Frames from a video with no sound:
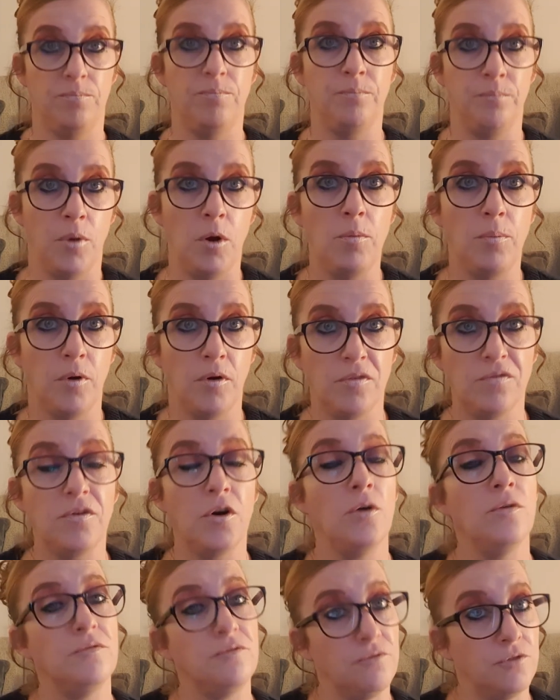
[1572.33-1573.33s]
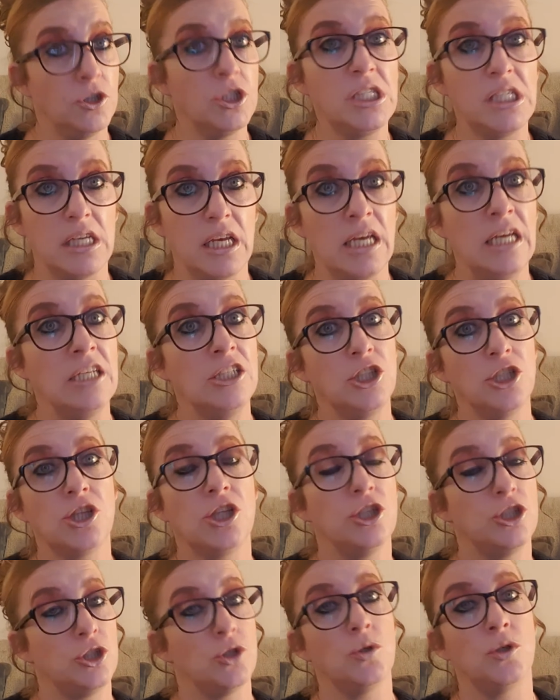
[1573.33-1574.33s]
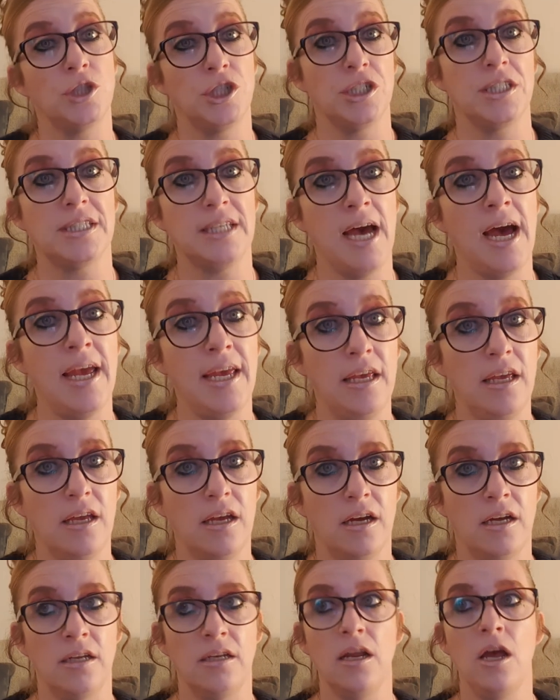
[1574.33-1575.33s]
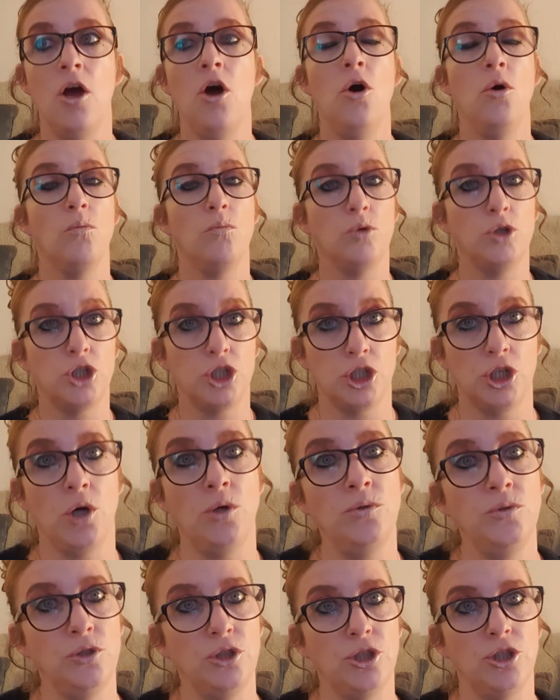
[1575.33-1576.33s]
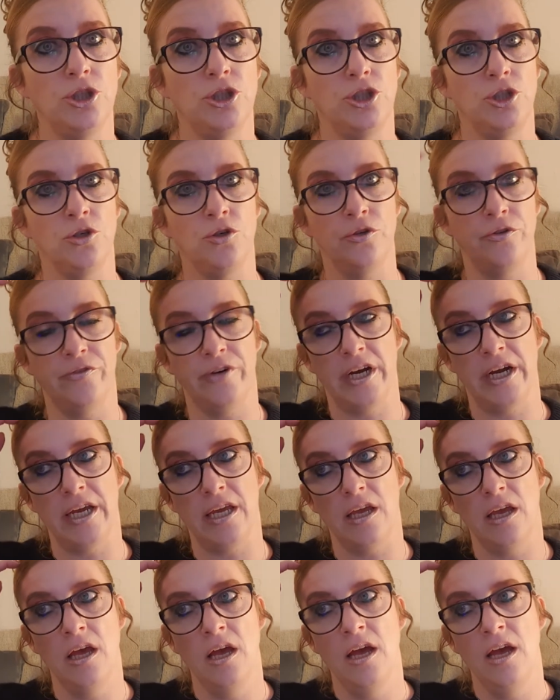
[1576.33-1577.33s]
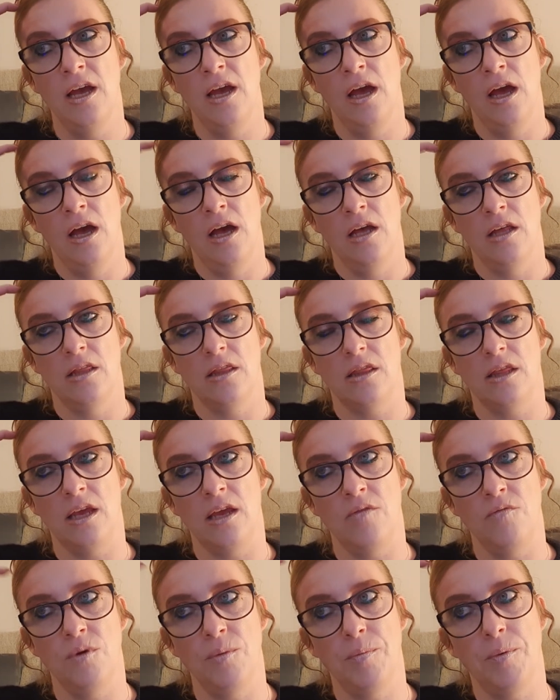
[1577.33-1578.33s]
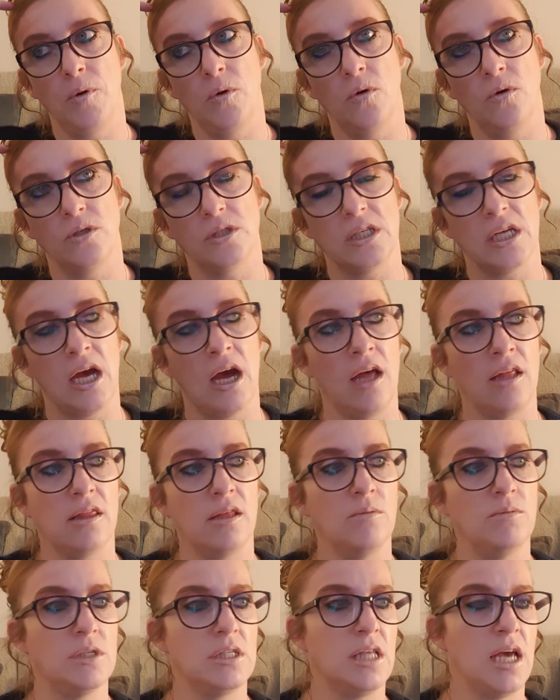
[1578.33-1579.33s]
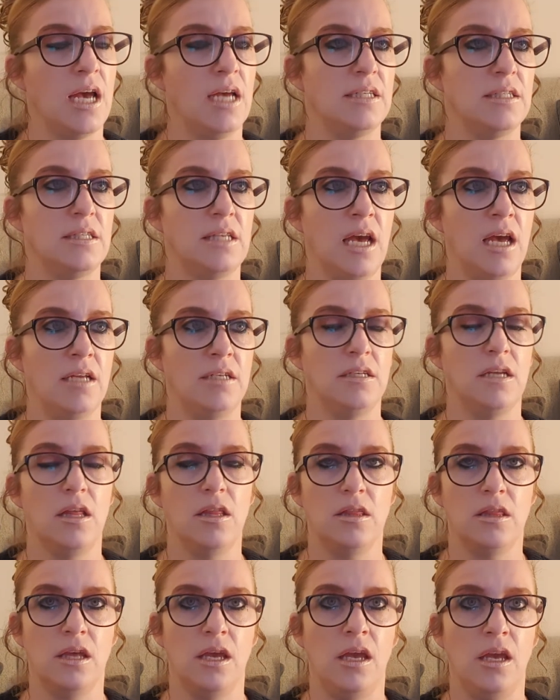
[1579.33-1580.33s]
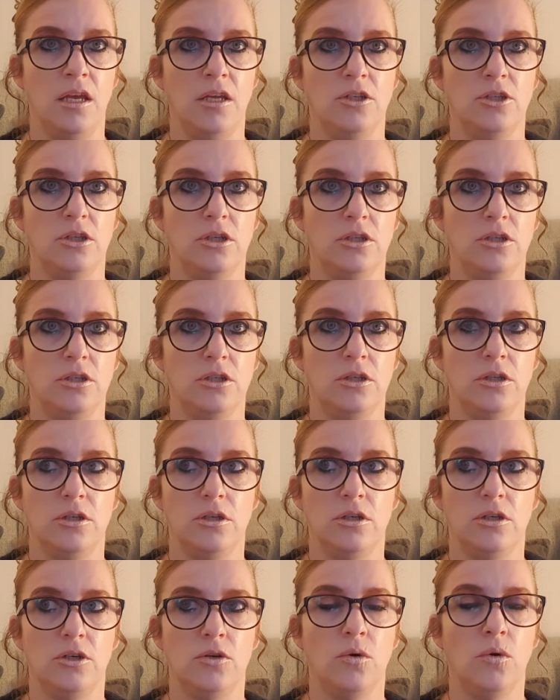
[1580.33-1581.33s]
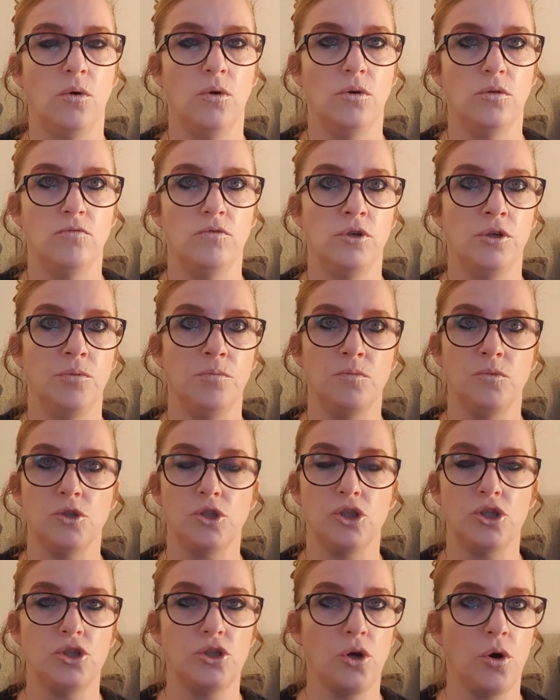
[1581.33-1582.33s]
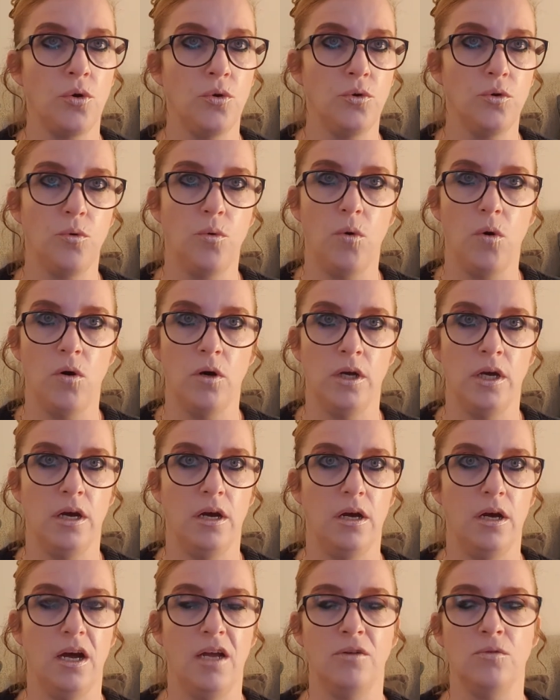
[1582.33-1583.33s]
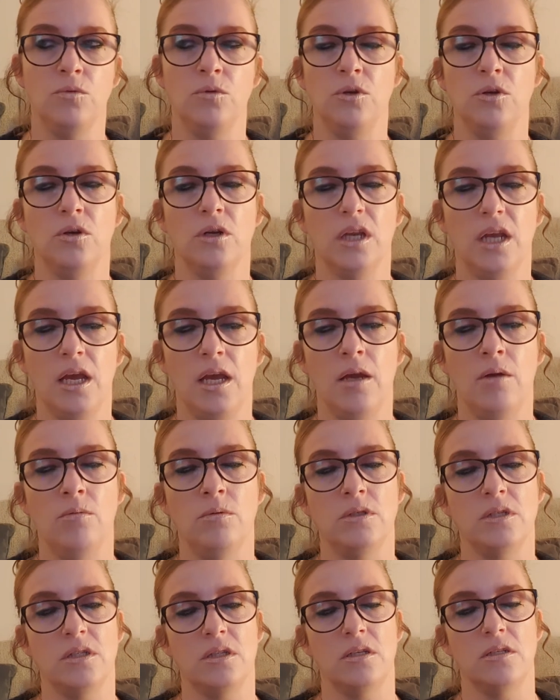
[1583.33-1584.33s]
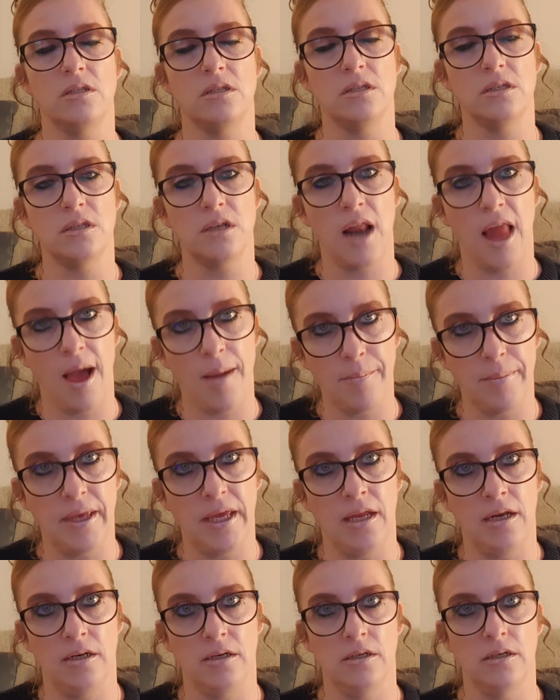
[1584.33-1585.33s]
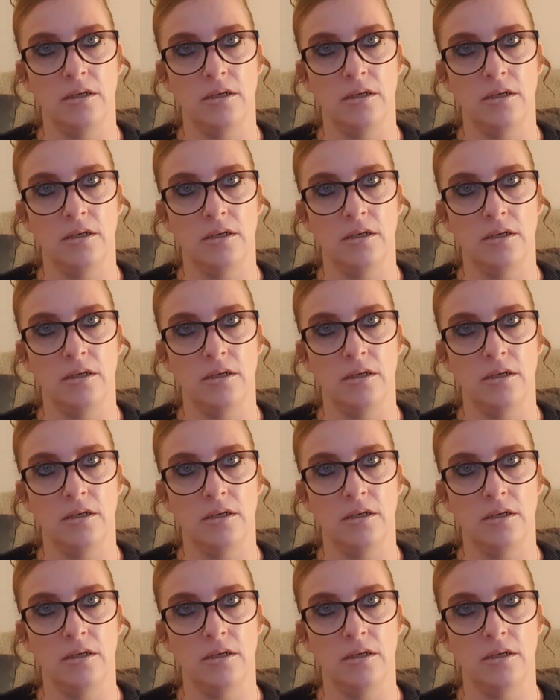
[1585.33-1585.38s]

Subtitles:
mobile phone footage that George had taken was shown to the jury, the reporter that was there said the courtroom was so quiet and all you could hear was the slapping